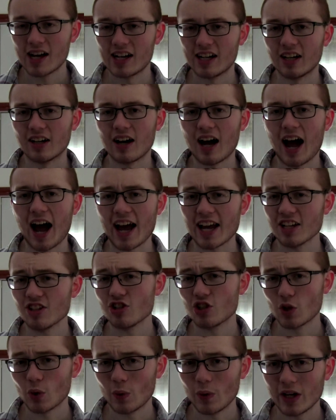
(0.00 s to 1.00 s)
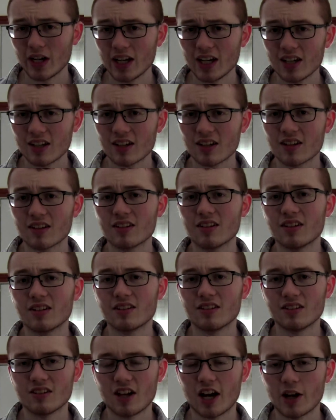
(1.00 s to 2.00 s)
I enjoyed
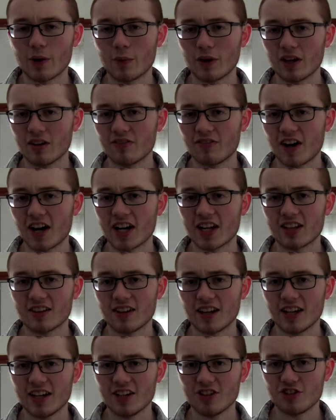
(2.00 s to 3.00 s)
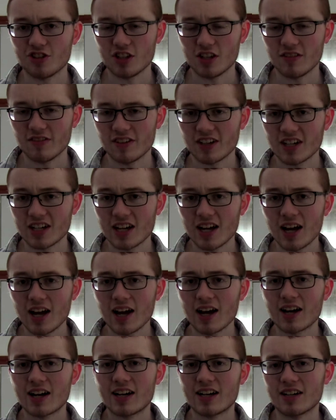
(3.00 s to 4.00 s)
Nightwing fighting Lady Shiva,
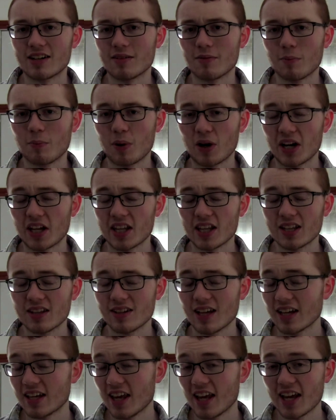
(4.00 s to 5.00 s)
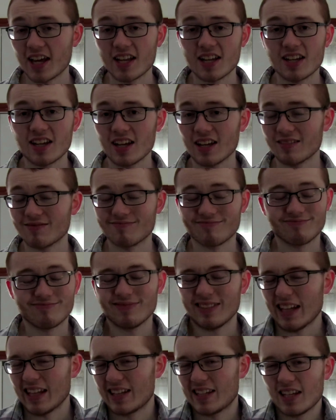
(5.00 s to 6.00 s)
but again,
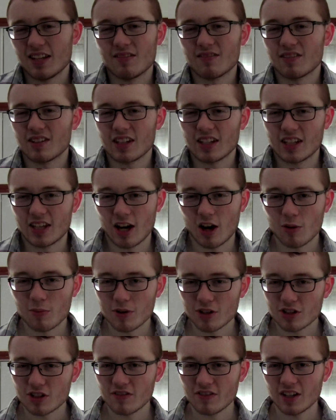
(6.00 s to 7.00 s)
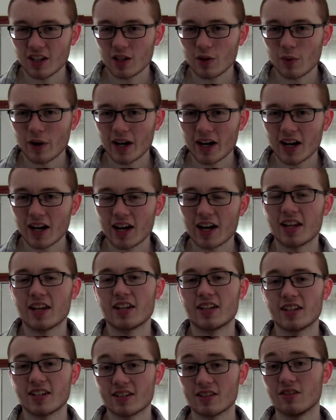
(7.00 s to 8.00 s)
it didn't really go much of anywhere, and
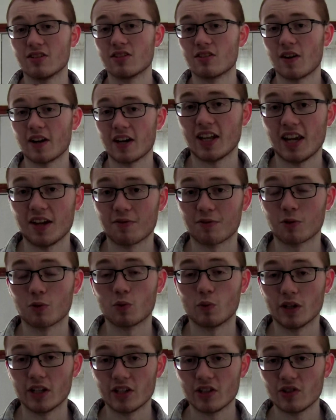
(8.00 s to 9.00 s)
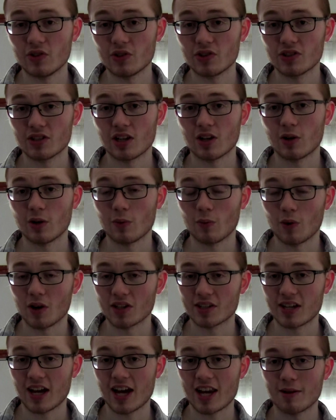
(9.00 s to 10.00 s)
it doesn't look it ever will, so it
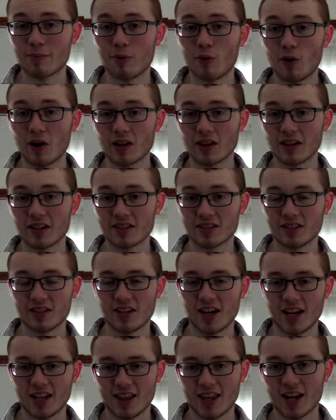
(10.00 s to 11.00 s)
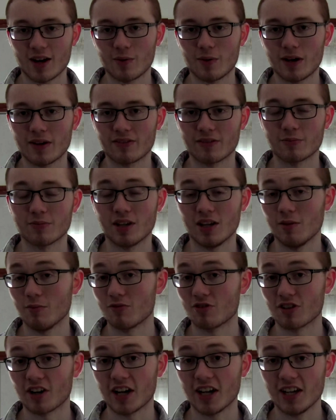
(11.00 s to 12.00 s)
was kind of pointless to take that away from Tim
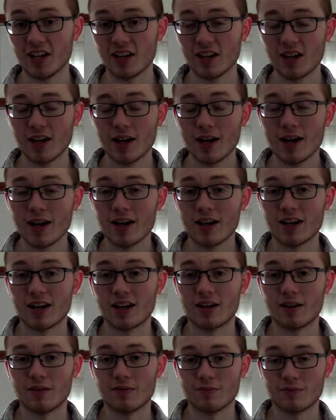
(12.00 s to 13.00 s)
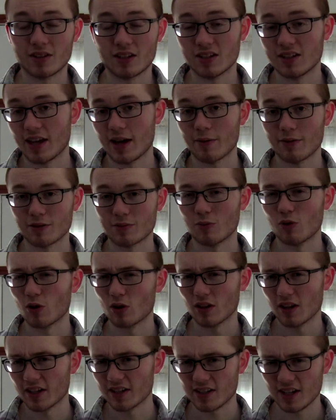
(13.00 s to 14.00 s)
Drake, because that was more
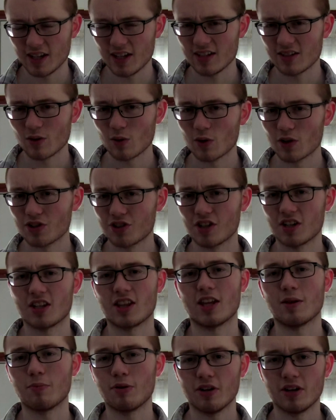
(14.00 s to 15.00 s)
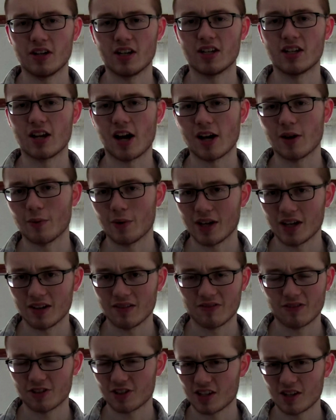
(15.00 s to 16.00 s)
or less his origin, and they put it in
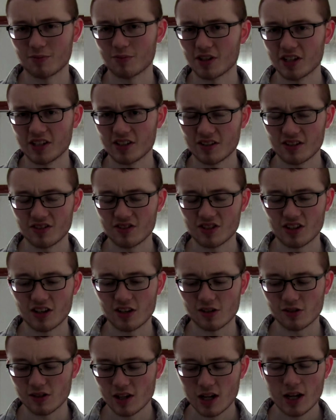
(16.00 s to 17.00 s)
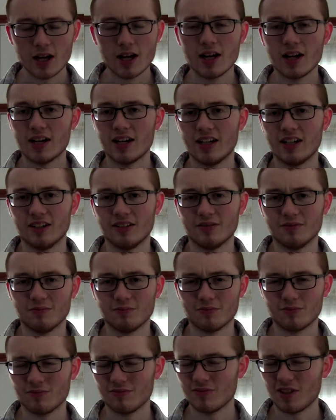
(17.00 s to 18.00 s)
Nightwing for some reason, so
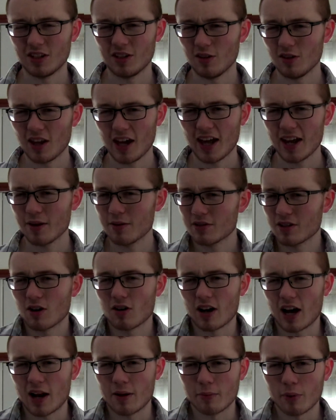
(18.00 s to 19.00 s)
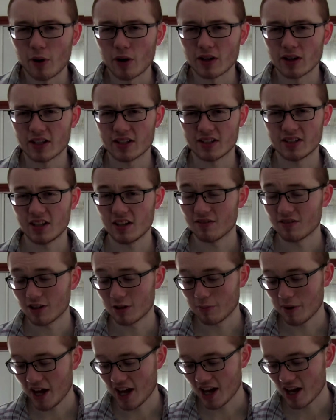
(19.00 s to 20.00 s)
to do that, it was all kind of pointless. It didn't
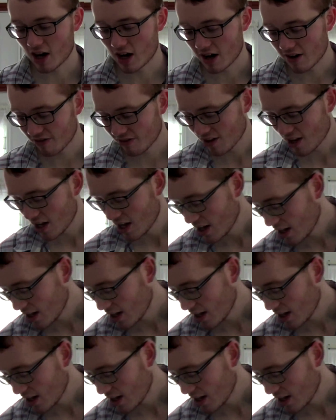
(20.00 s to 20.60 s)
really pay off.